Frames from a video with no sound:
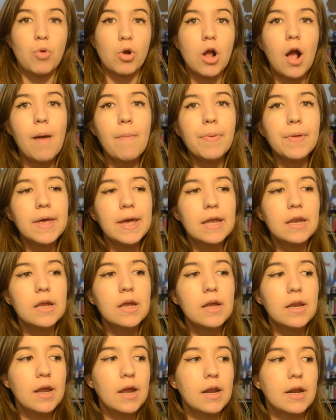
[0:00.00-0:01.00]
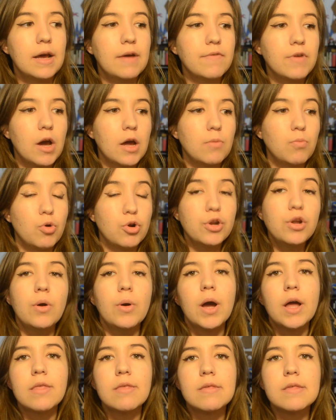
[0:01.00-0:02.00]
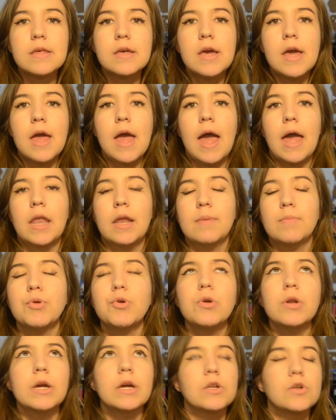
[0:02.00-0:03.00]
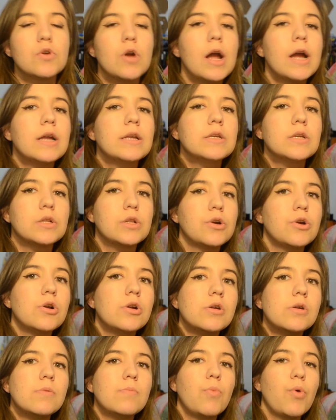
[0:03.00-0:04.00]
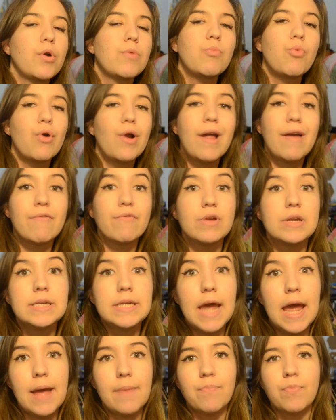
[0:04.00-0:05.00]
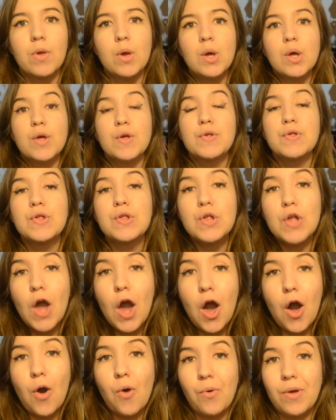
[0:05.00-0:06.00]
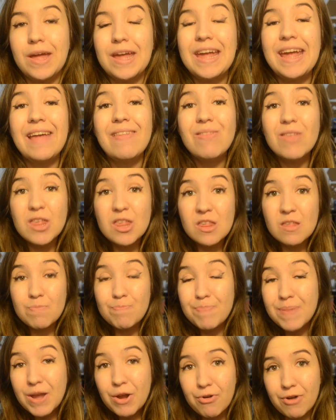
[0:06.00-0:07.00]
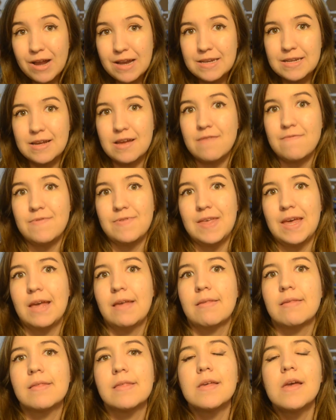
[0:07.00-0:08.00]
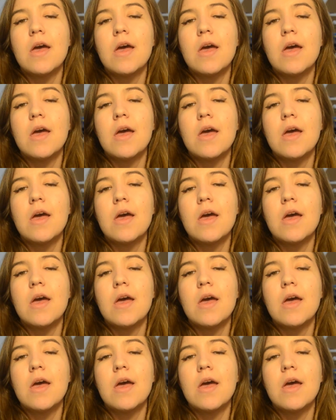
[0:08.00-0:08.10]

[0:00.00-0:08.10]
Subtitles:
complicated and have gotten more nuanced, and I'm learning and trying to learn more and more every day. So, in the spirit of this,